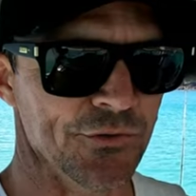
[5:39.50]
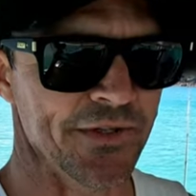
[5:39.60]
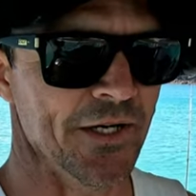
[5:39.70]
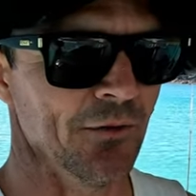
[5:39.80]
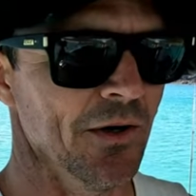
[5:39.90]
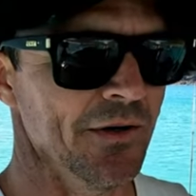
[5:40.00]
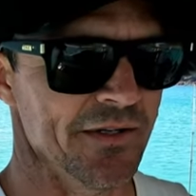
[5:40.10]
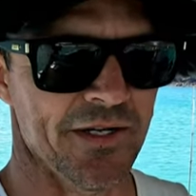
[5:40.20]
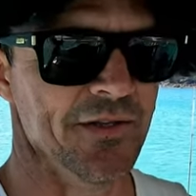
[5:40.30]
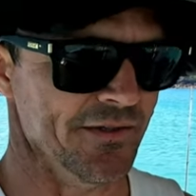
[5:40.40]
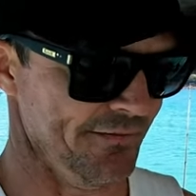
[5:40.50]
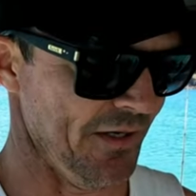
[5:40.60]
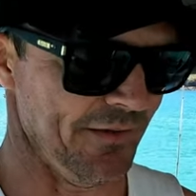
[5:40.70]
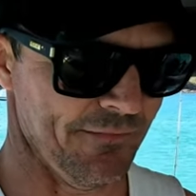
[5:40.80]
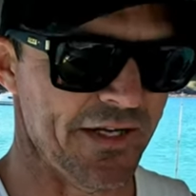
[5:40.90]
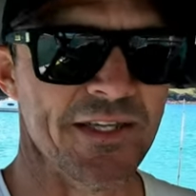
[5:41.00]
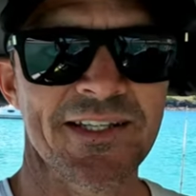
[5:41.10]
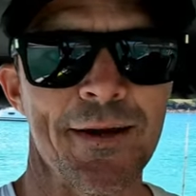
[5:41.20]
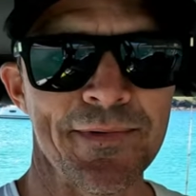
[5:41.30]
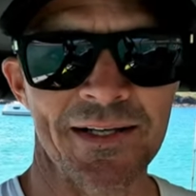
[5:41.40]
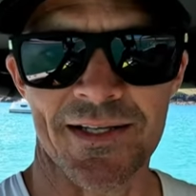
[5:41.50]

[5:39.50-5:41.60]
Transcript: three in a row in this you know, in the same net.